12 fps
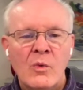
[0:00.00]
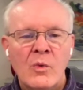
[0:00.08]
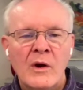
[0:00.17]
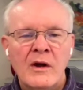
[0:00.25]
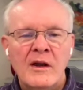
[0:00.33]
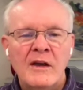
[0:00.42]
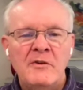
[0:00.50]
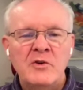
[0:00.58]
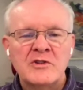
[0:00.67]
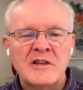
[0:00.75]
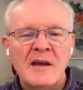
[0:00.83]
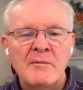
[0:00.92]
where if you
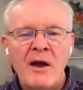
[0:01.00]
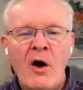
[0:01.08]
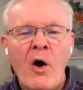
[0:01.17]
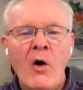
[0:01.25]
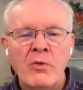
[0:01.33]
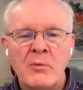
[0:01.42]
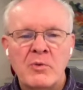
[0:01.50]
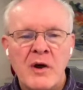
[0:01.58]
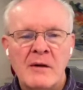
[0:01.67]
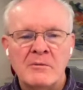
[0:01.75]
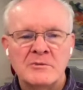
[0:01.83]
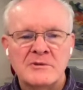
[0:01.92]
escape all the
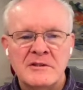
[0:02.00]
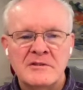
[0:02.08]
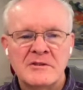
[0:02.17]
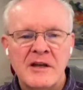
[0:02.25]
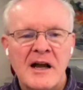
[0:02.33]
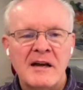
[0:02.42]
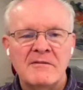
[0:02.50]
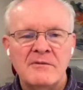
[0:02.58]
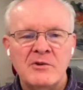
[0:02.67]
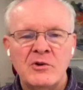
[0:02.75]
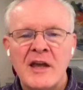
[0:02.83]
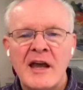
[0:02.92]
problems in this life,
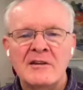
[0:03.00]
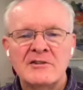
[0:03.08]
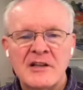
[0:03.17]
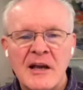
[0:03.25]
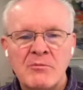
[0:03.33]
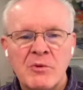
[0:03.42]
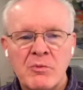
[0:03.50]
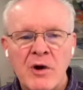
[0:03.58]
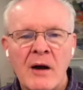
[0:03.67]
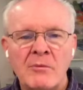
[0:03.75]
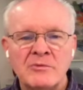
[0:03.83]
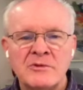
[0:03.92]
you can't escape the
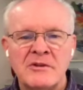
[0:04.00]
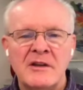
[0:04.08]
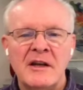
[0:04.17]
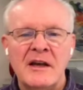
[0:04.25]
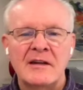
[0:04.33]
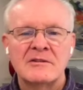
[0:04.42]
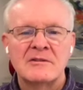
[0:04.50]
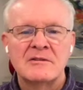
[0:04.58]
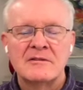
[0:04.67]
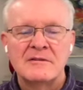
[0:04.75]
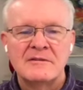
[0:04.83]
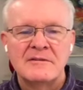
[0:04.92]
problems in the next.